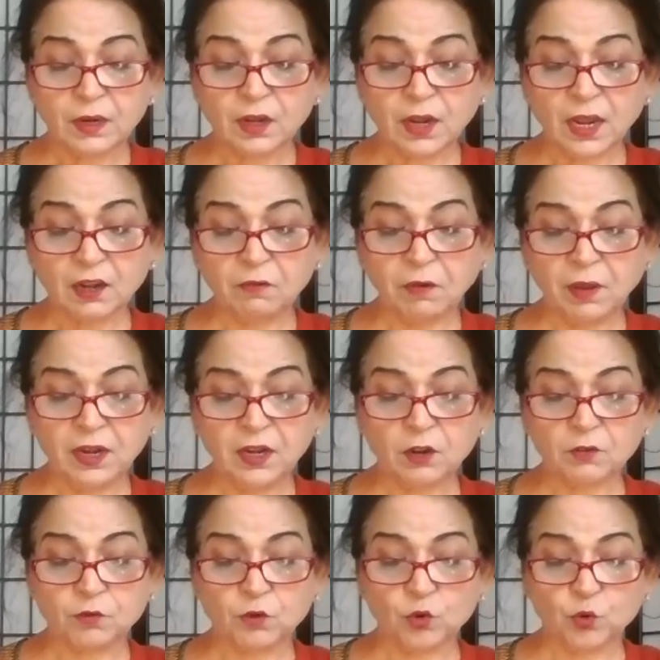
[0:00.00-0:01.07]
Terrified
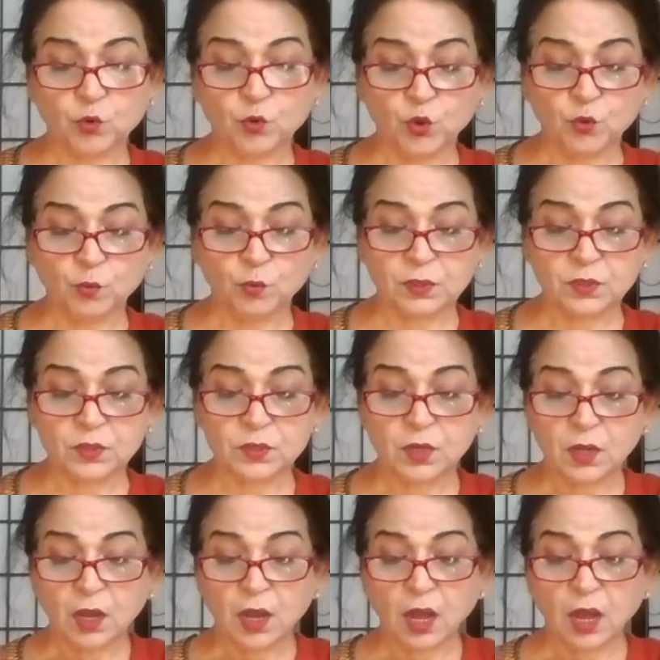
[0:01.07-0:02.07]
of two humans,